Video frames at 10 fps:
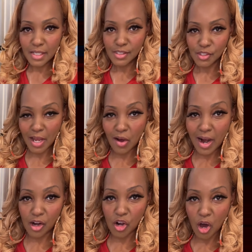So now
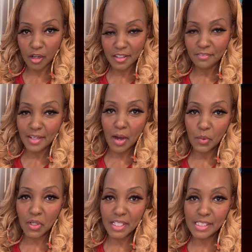our
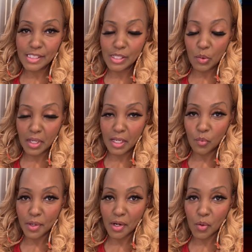cauliflower is soaking.
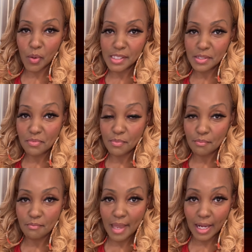We are going to
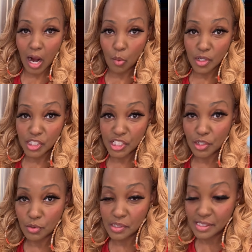make our
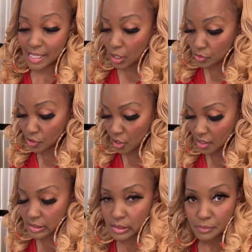General Tso sauce.